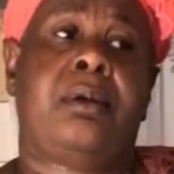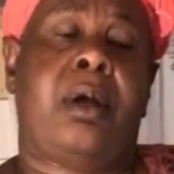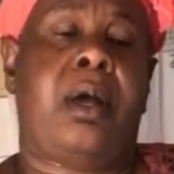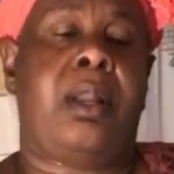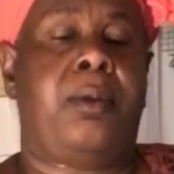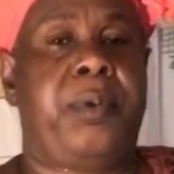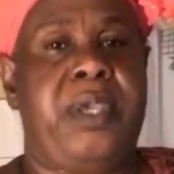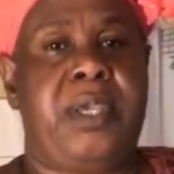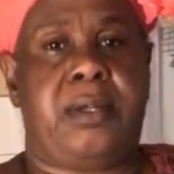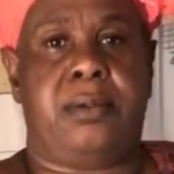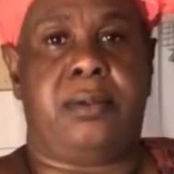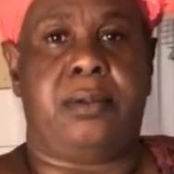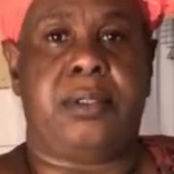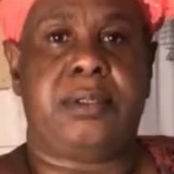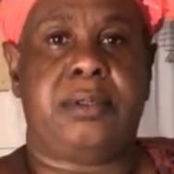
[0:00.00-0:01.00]
all week
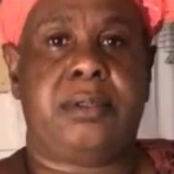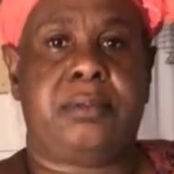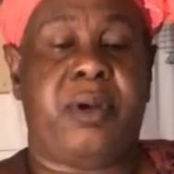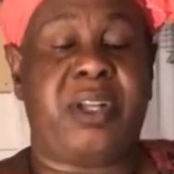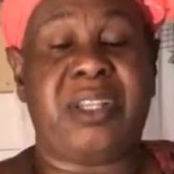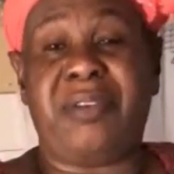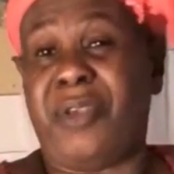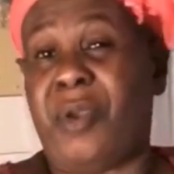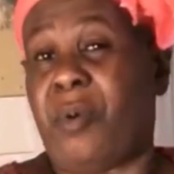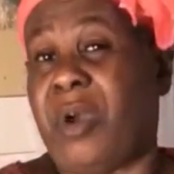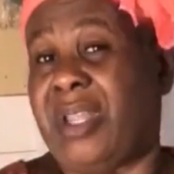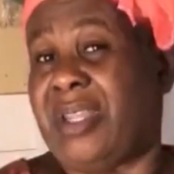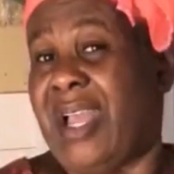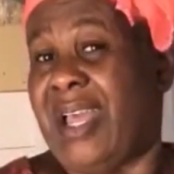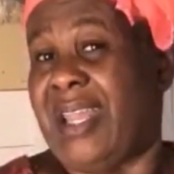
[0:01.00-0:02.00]
mood. But if you
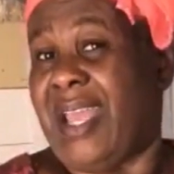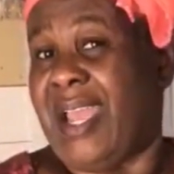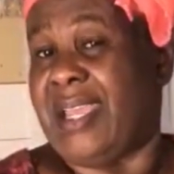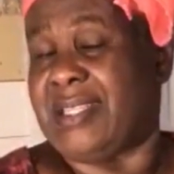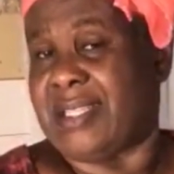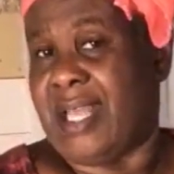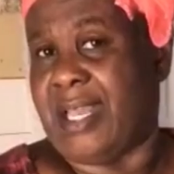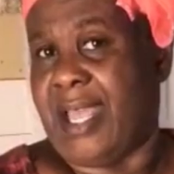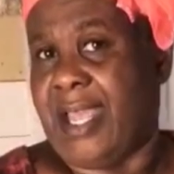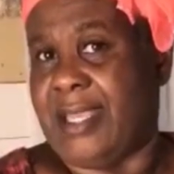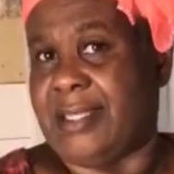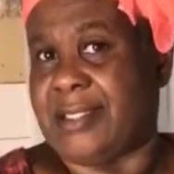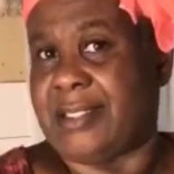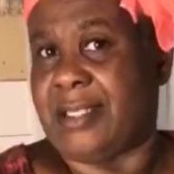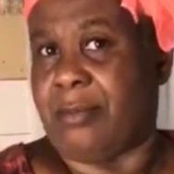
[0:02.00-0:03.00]
want to add ice, add
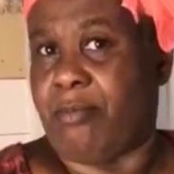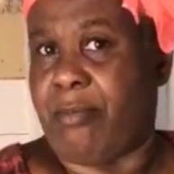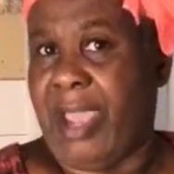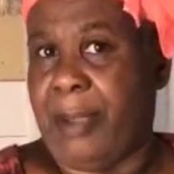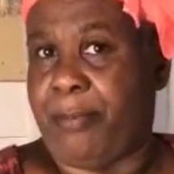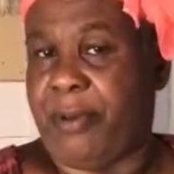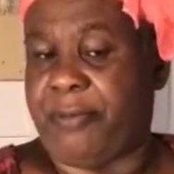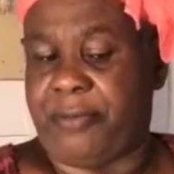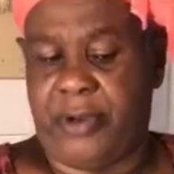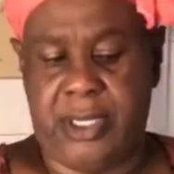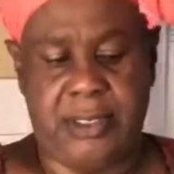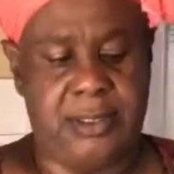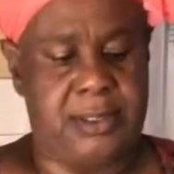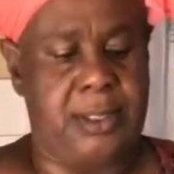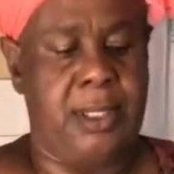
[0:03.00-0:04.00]
ice. My
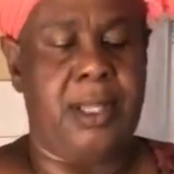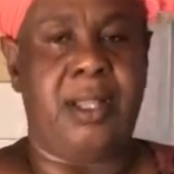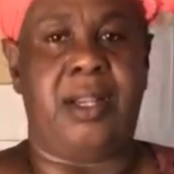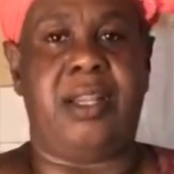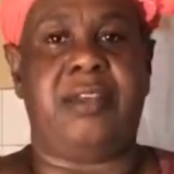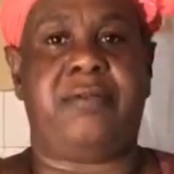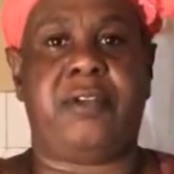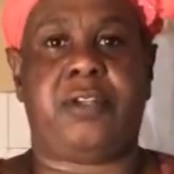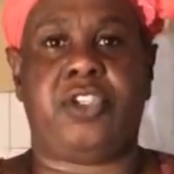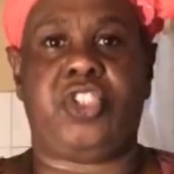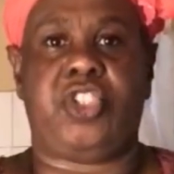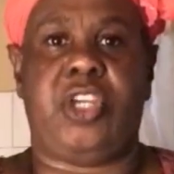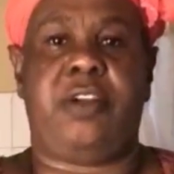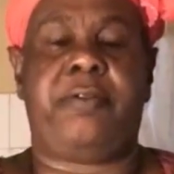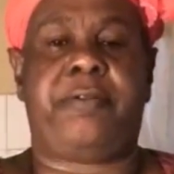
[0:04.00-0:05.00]
preference, leave it to
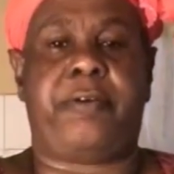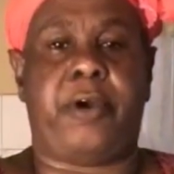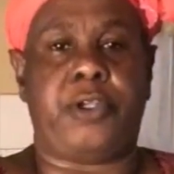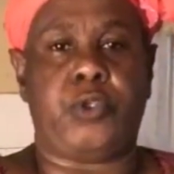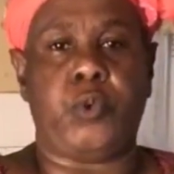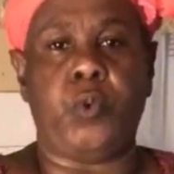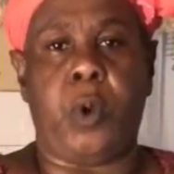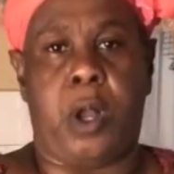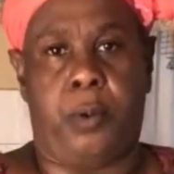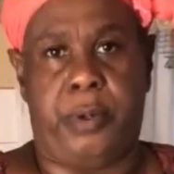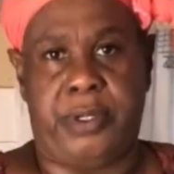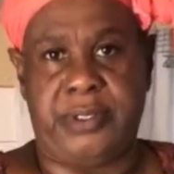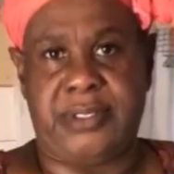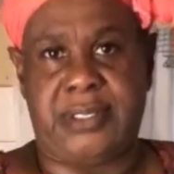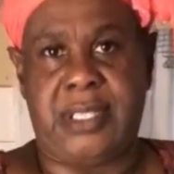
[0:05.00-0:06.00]
chill for 2
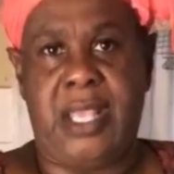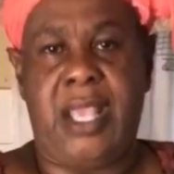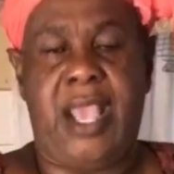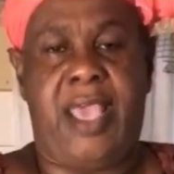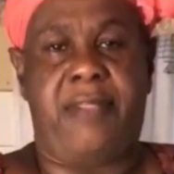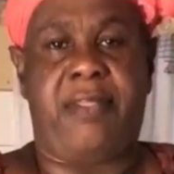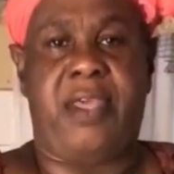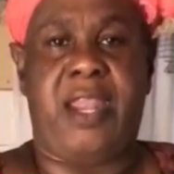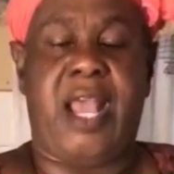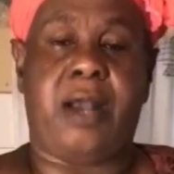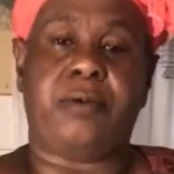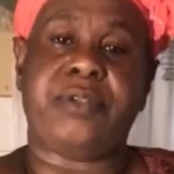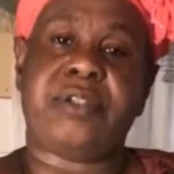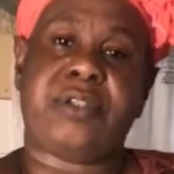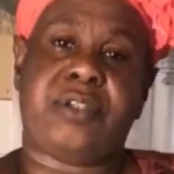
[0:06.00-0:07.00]
hours and then I would